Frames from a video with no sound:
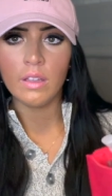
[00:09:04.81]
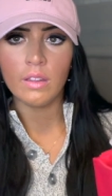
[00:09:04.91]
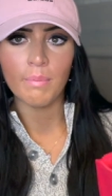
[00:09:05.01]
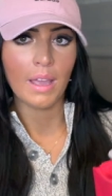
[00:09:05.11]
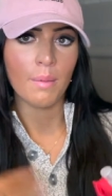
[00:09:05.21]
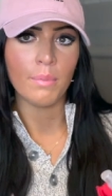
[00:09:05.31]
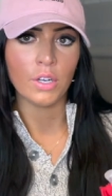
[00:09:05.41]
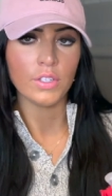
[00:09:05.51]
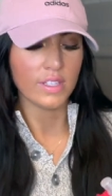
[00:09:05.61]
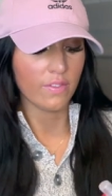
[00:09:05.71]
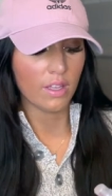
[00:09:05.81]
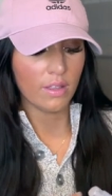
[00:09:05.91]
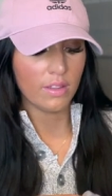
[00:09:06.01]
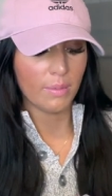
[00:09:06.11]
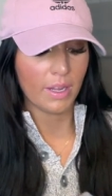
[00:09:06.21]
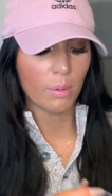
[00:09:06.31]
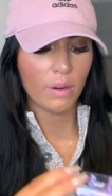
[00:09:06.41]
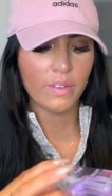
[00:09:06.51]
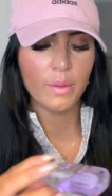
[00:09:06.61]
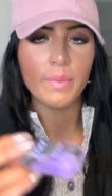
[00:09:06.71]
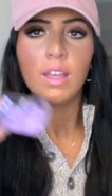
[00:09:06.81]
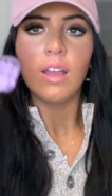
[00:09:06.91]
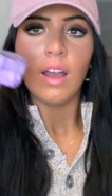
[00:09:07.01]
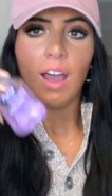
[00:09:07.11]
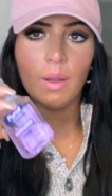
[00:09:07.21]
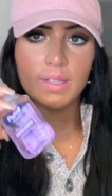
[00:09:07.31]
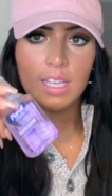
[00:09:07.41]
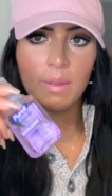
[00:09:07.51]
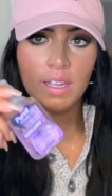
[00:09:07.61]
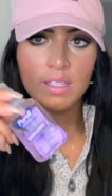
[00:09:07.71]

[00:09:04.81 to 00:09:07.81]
my purchase of the bigger perfume. I always keep hand